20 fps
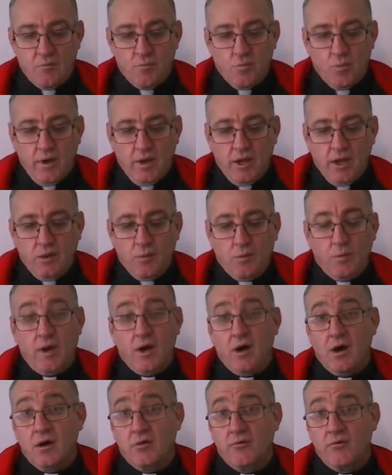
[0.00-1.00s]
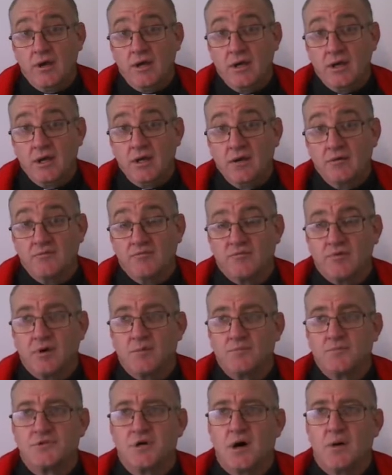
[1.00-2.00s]
We are reading
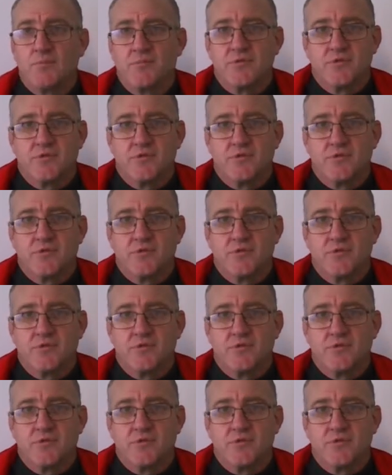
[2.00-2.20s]
from Psalm